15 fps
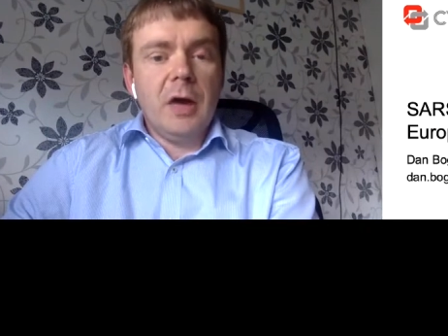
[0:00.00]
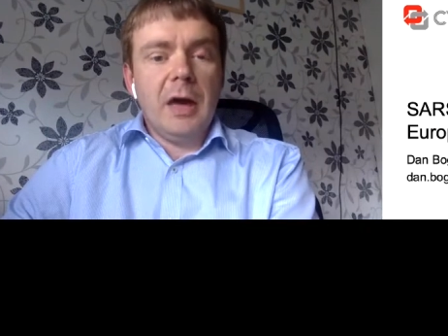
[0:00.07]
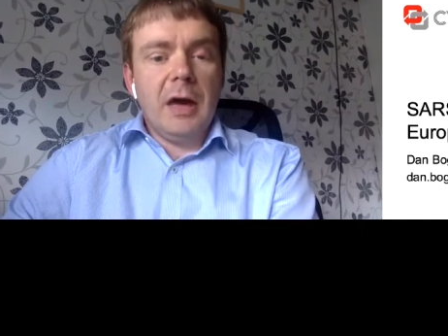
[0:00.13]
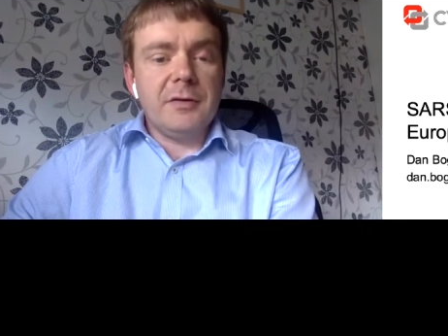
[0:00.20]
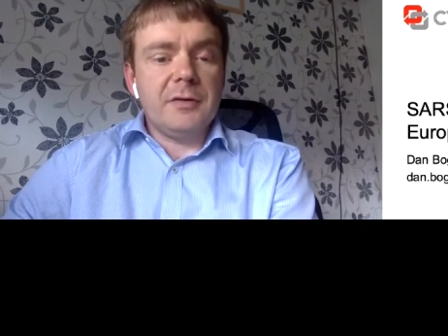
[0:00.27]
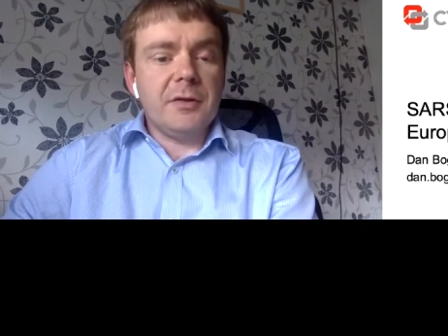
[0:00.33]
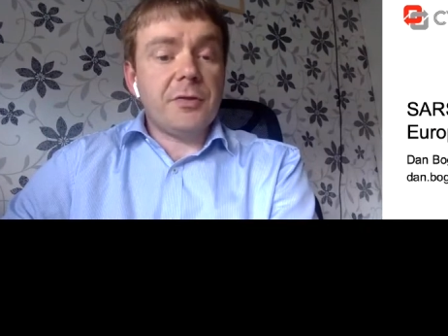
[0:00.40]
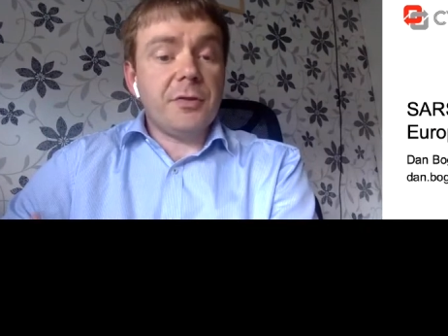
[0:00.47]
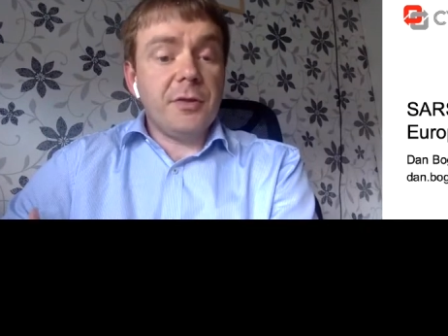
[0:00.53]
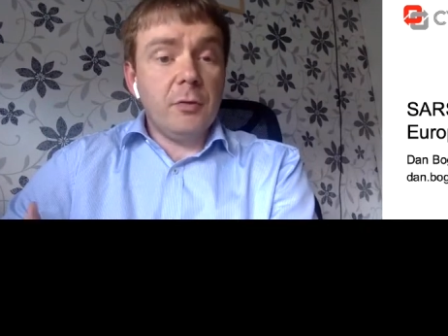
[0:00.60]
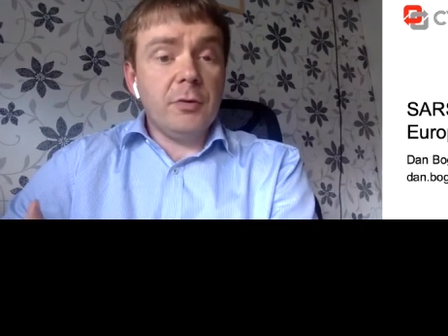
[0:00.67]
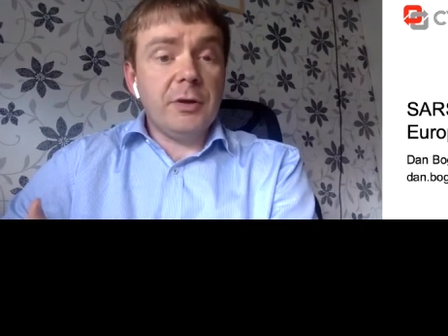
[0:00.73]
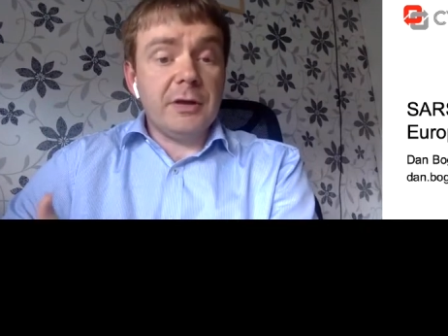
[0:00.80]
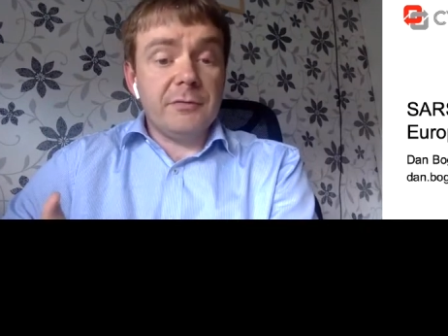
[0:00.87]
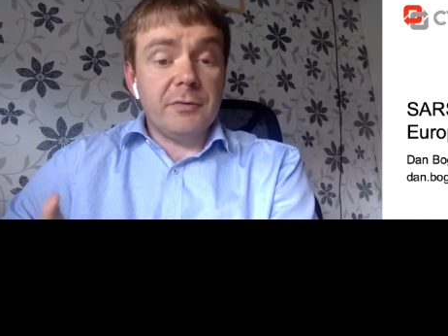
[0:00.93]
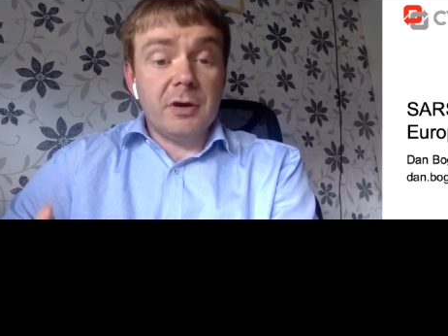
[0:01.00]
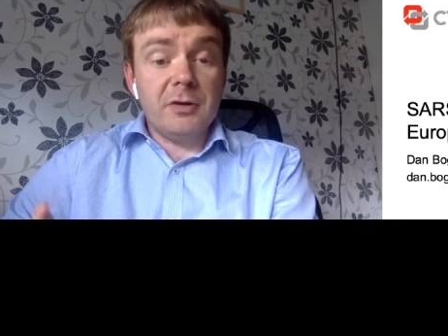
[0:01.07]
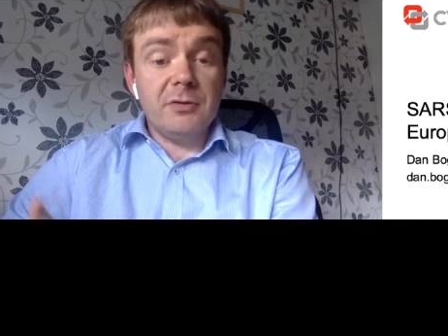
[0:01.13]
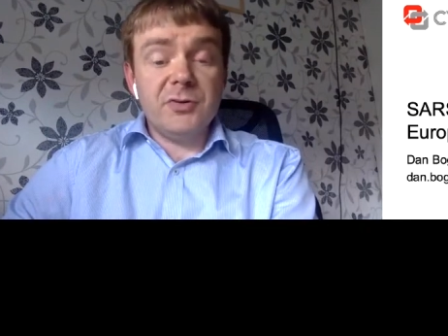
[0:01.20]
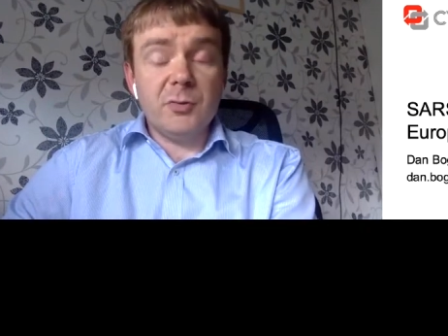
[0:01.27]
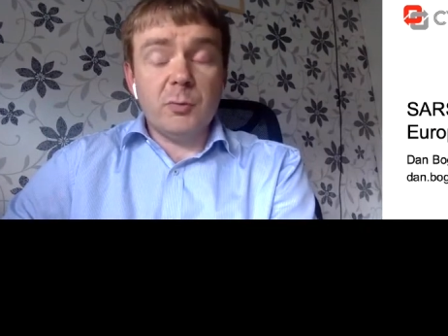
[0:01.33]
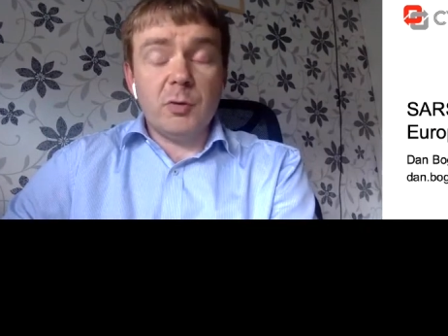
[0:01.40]
And Estonia, the
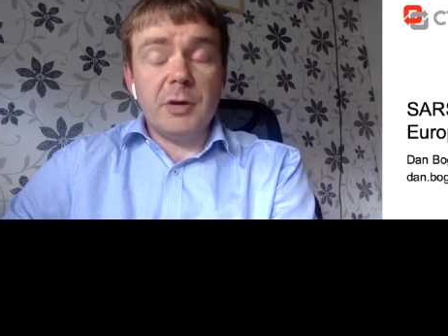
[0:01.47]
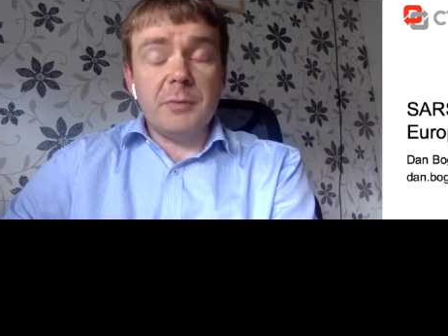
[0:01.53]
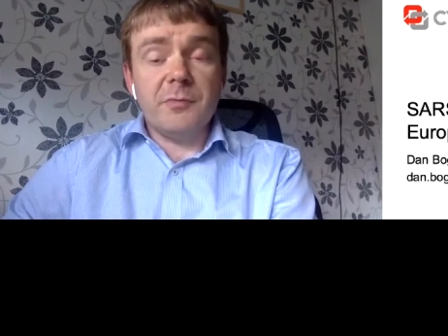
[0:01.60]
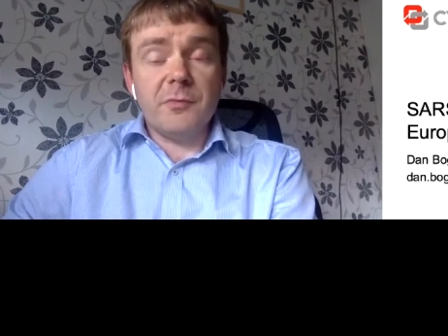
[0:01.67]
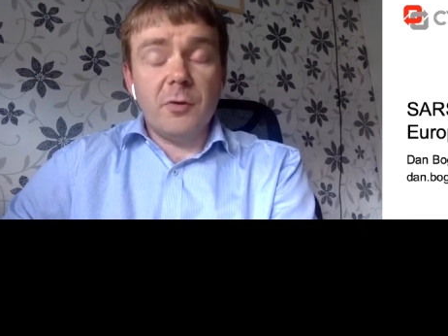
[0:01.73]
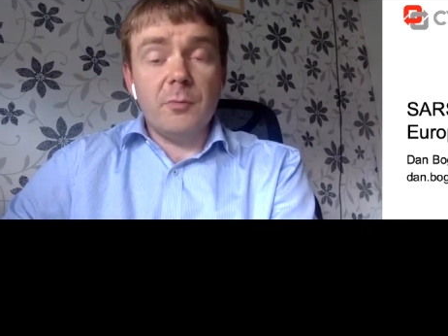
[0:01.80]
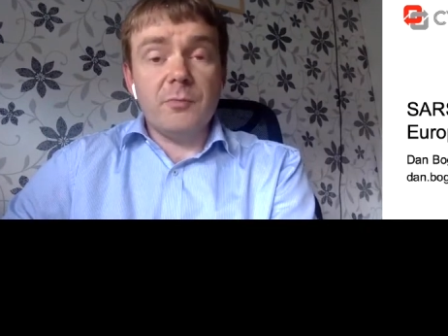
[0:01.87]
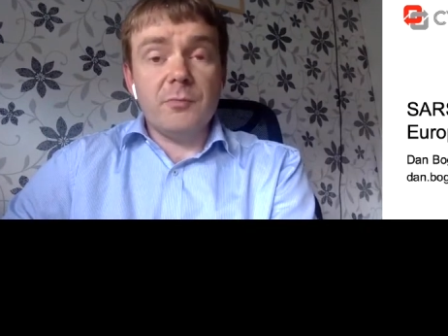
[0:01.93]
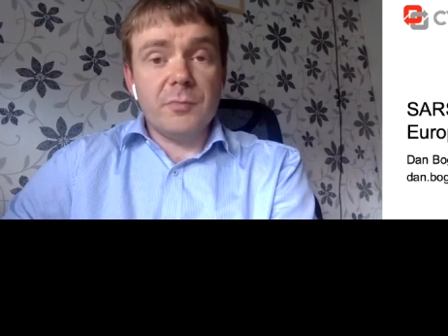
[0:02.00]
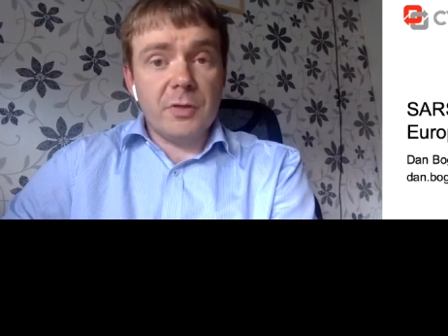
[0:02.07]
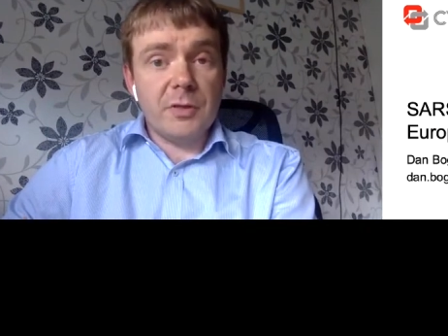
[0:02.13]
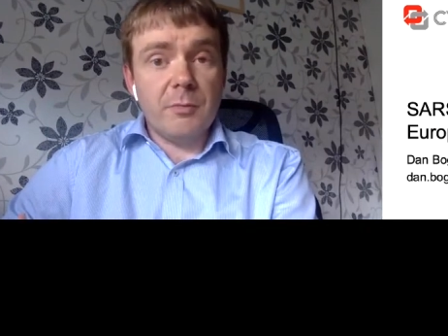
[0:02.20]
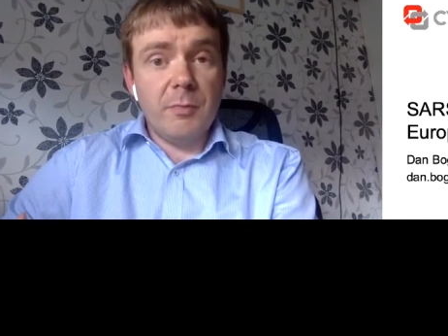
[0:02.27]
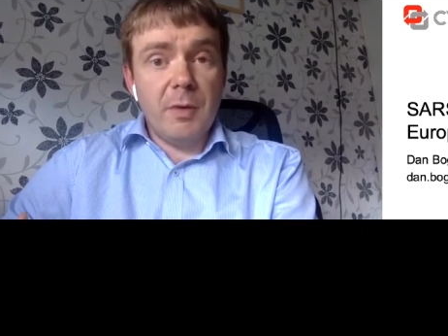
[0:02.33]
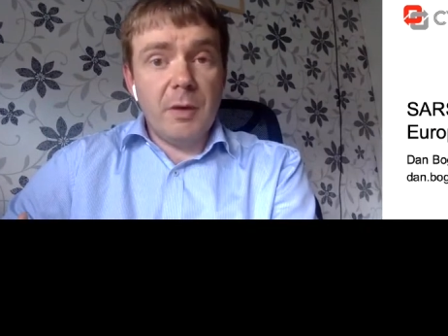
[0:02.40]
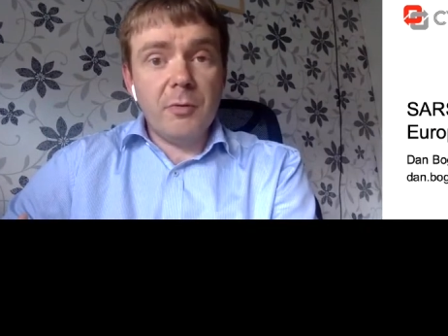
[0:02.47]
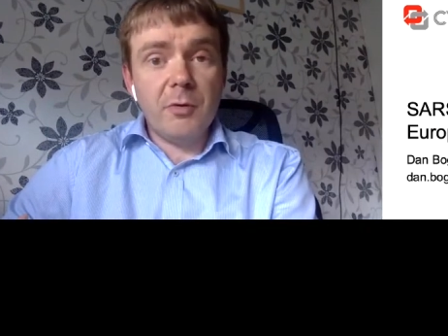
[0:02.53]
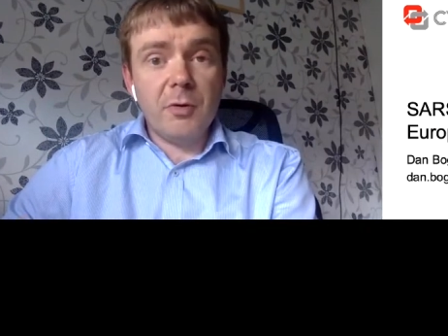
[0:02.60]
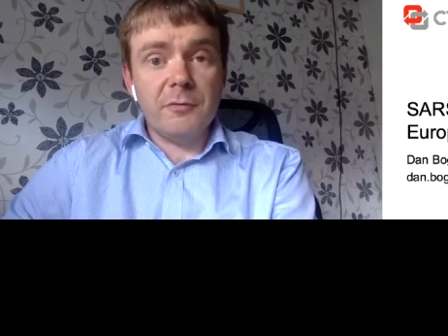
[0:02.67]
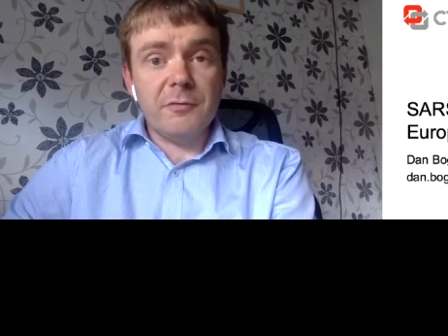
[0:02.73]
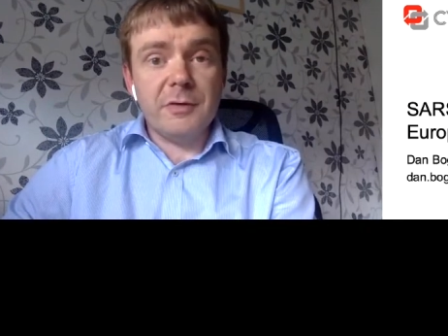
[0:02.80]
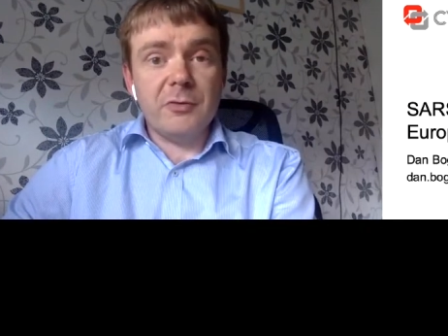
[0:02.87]
country where I'm from, is a
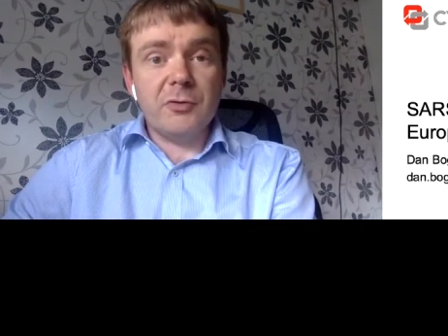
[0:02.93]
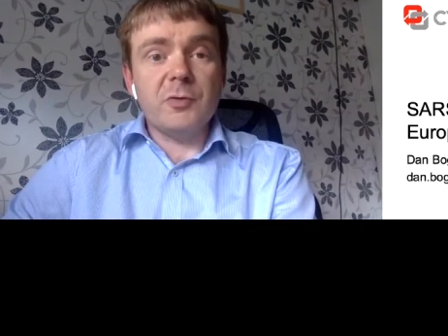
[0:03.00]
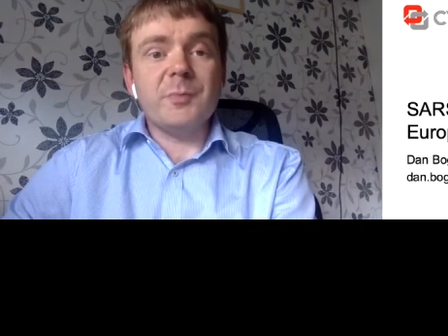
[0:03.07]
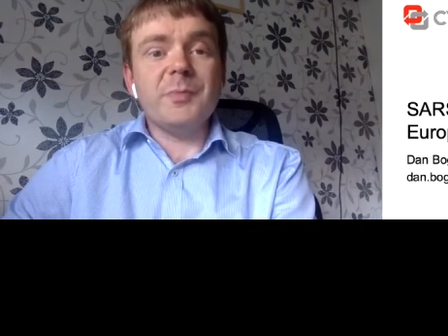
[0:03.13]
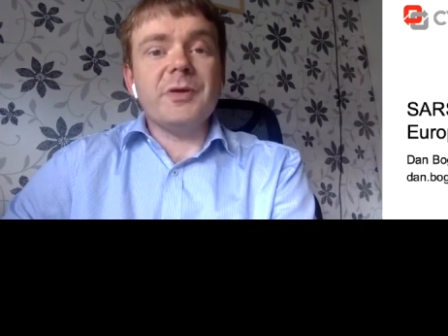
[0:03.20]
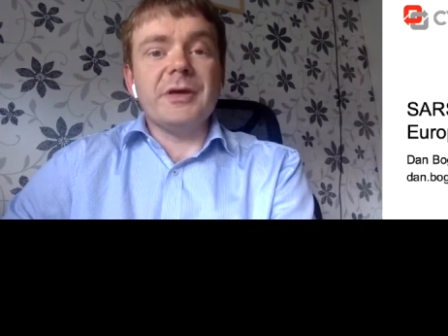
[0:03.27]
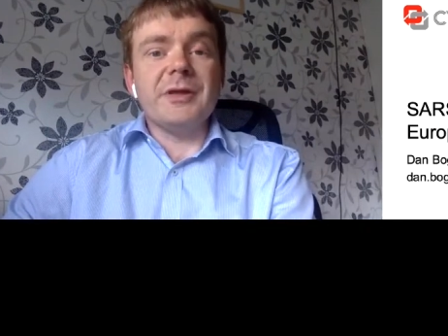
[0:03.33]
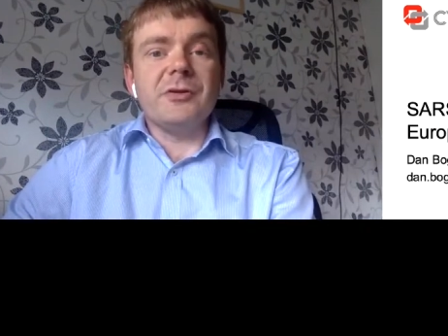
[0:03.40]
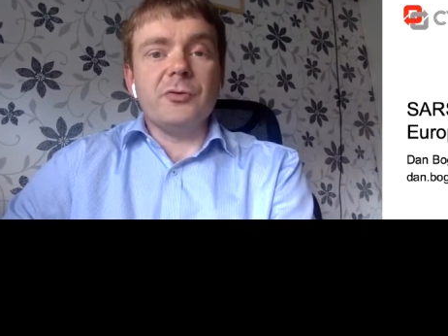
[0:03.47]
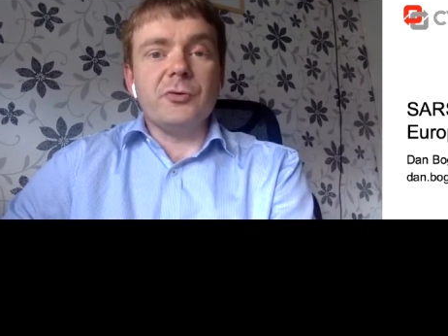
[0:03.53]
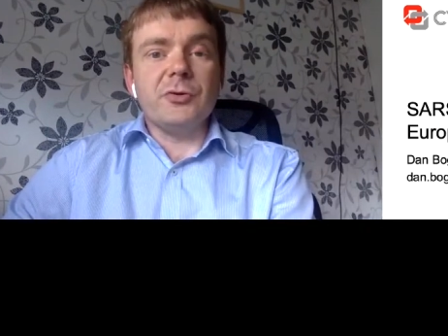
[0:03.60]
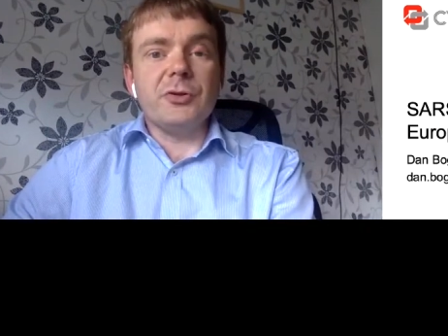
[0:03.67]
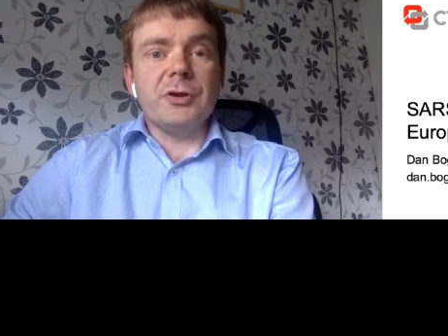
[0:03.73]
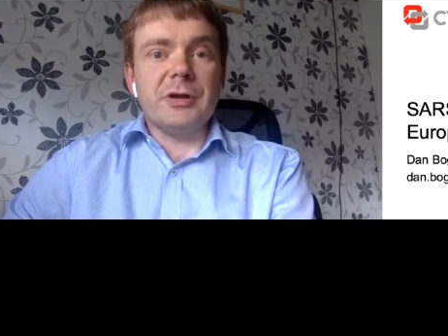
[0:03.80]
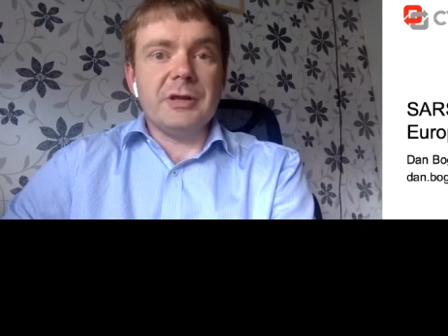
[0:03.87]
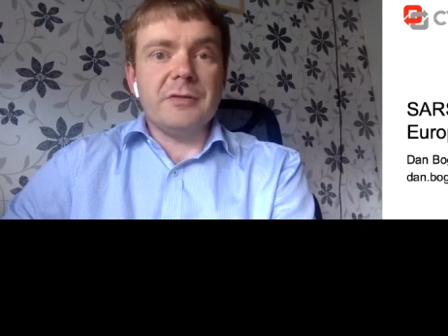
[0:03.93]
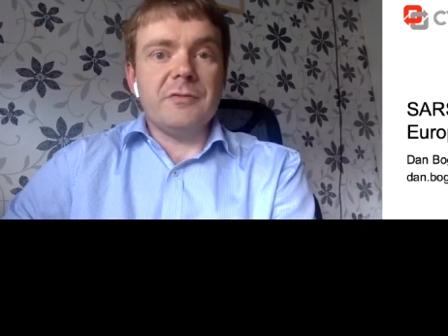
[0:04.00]
member of the European Union,